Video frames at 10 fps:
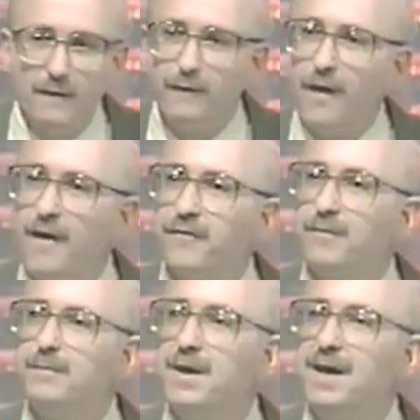far
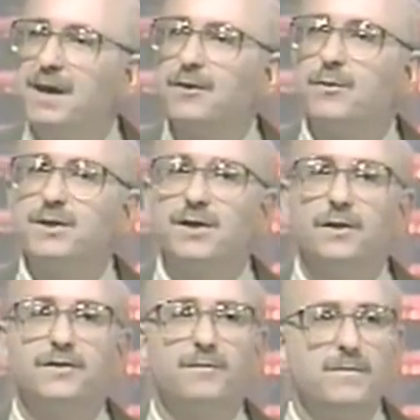from being the
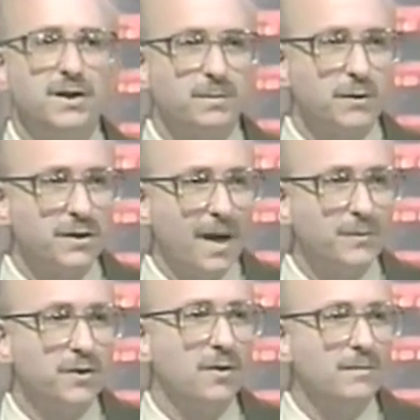result of
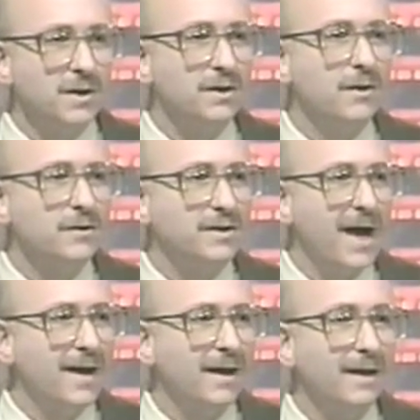misperception or
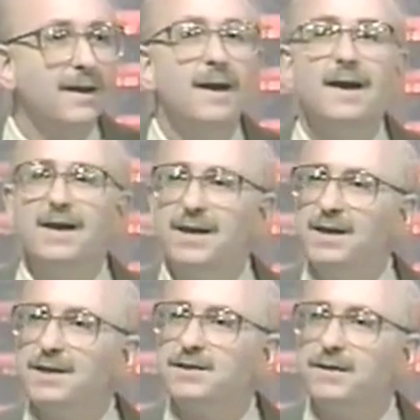misunderstanding,
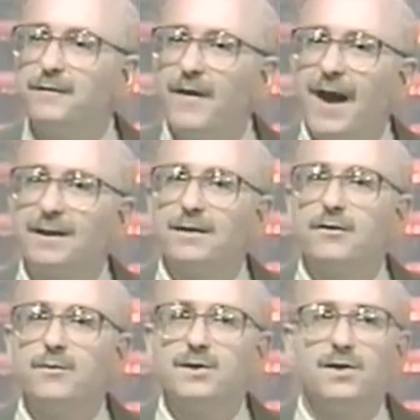is in fact
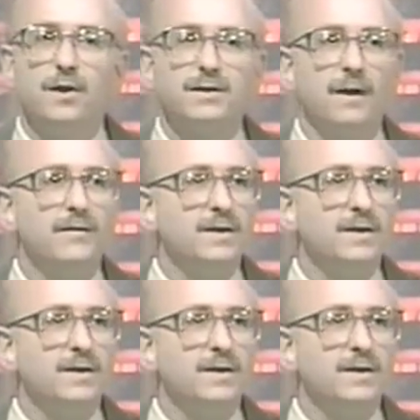the result of a